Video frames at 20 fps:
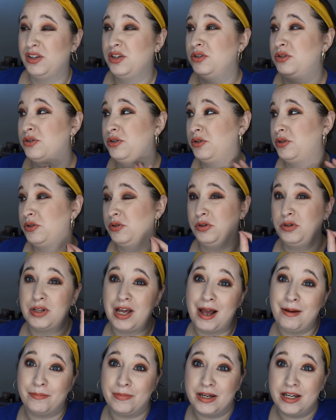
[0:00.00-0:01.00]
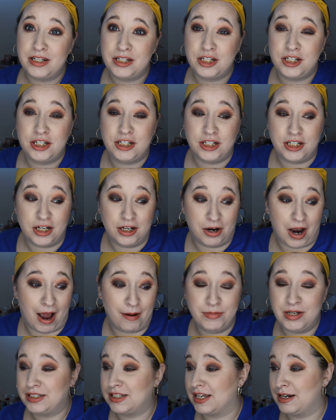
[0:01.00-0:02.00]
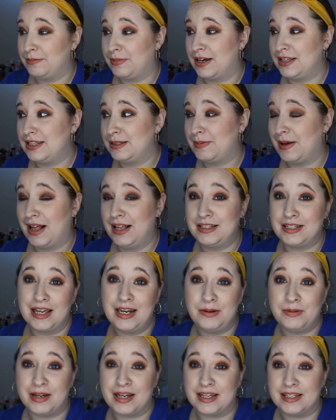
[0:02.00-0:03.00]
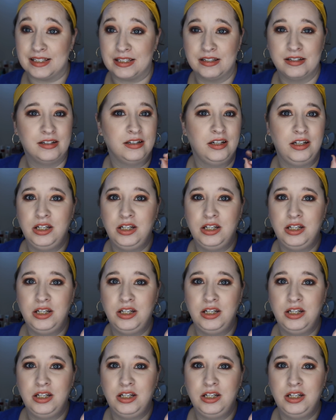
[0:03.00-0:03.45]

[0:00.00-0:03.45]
screw that bitch, I'm just going to buy these palettes anyways.